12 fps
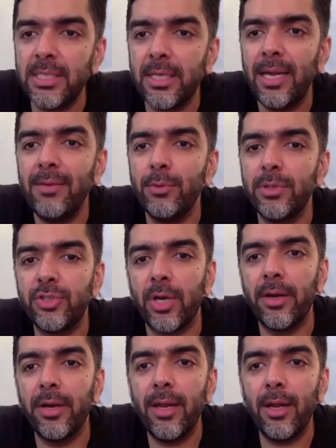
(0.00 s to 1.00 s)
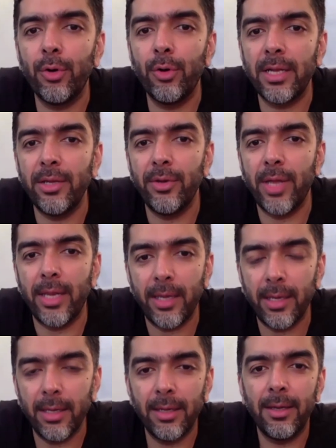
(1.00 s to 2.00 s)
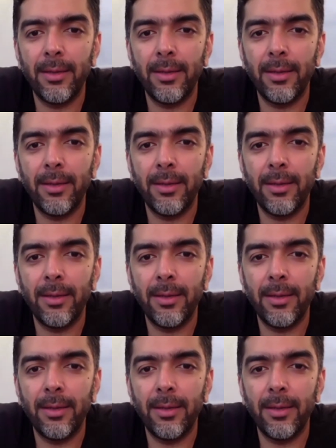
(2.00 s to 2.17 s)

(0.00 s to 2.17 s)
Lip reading: first client was the Shangri-La Hotel, New Delhi.